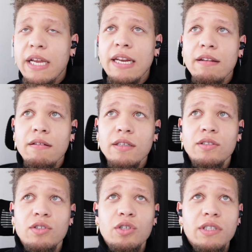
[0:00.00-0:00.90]
and
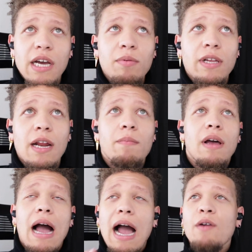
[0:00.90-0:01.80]
to double it up,
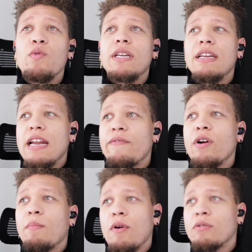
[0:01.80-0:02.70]
I would never
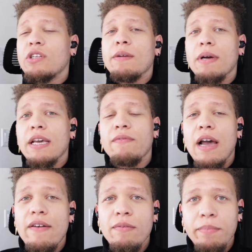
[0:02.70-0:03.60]
approach anybody if I
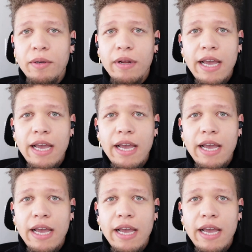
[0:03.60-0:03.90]
haven't built